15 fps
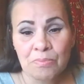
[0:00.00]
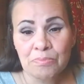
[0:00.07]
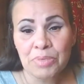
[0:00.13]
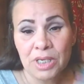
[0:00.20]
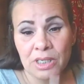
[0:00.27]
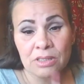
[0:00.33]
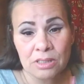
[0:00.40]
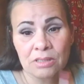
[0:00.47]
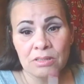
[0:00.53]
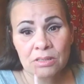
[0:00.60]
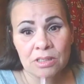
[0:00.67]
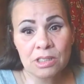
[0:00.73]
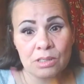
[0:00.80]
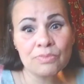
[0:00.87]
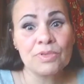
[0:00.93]
But it
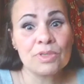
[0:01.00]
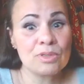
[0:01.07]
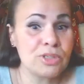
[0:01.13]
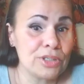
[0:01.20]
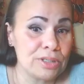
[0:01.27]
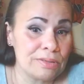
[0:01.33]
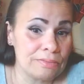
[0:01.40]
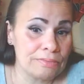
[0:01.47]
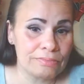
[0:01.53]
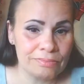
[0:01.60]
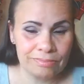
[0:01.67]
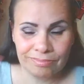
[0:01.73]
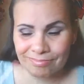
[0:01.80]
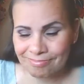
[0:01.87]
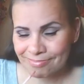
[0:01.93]
does feel good.
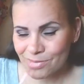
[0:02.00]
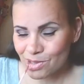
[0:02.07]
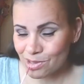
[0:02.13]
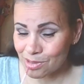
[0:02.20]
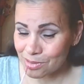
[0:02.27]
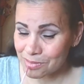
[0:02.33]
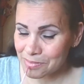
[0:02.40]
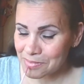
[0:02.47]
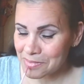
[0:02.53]
So.